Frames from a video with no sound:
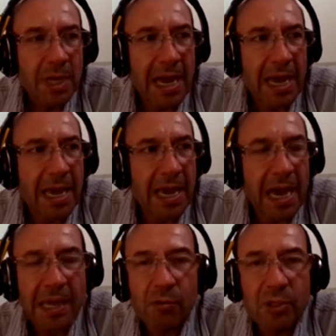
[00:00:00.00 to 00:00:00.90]

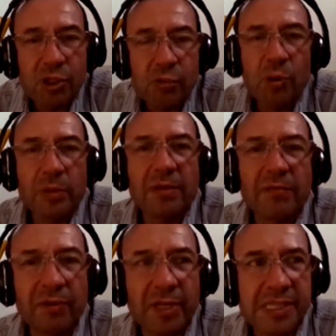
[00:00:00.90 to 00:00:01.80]
I want to model,
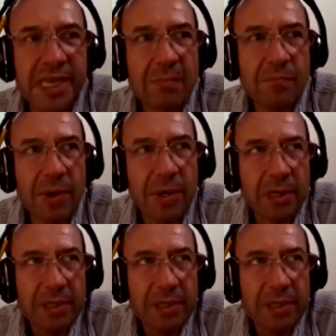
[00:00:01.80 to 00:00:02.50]
for example,